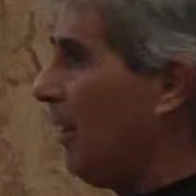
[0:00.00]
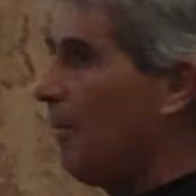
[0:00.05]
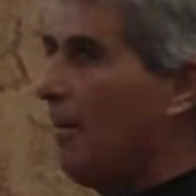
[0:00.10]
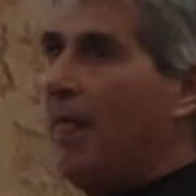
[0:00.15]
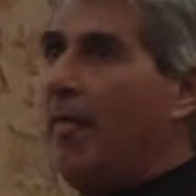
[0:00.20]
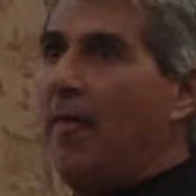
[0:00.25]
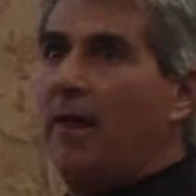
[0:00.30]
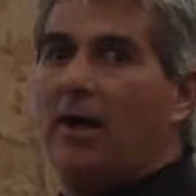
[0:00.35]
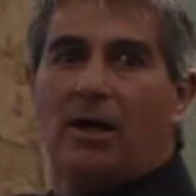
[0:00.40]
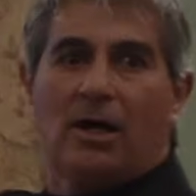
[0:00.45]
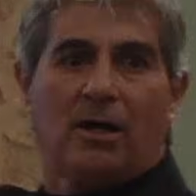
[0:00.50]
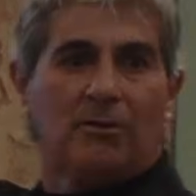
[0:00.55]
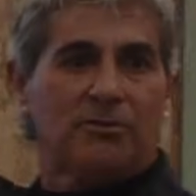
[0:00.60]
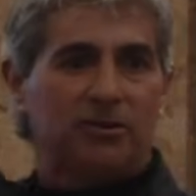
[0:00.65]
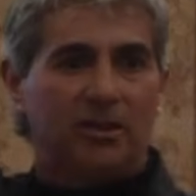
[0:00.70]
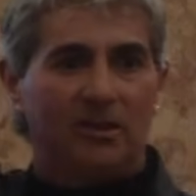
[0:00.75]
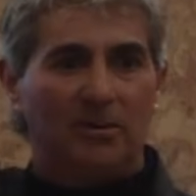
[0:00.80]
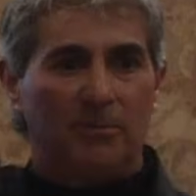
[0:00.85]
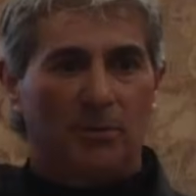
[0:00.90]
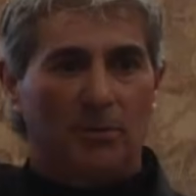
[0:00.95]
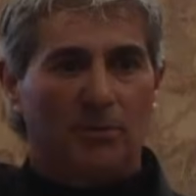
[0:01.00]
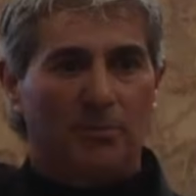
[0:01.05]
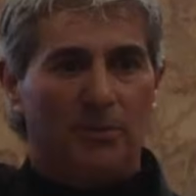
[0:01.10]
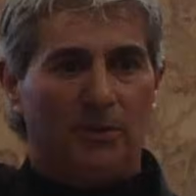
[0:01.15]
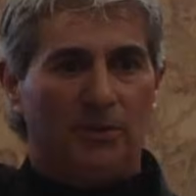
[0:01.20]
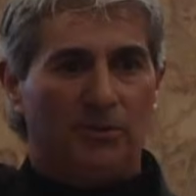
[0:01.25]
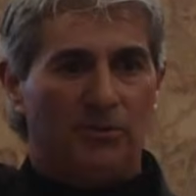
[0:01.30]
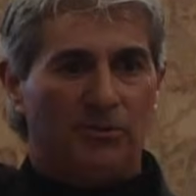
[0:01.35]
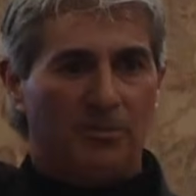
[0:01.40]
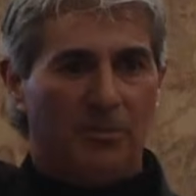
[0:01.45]
up. All of a sudden, the bull
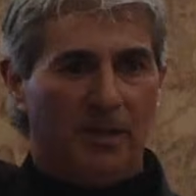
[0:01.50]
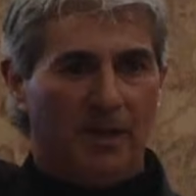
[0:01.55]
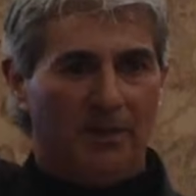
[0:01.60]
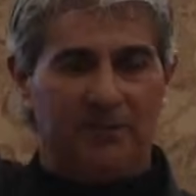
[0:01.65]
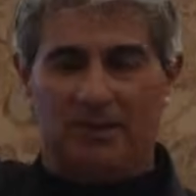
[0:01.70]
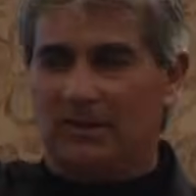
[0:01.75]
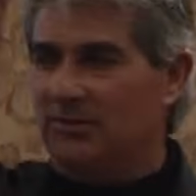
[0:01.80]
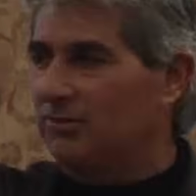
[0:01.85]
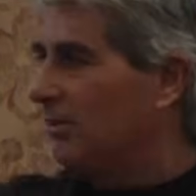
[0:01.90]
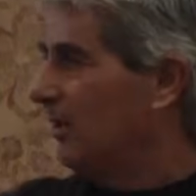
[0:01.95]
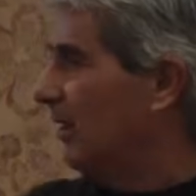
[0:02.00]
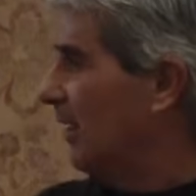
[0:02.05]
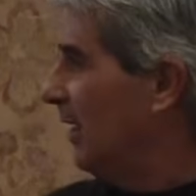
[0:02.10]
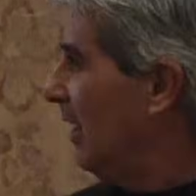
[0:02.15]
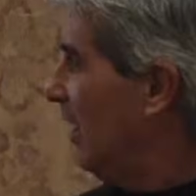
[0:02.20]
bugles above us.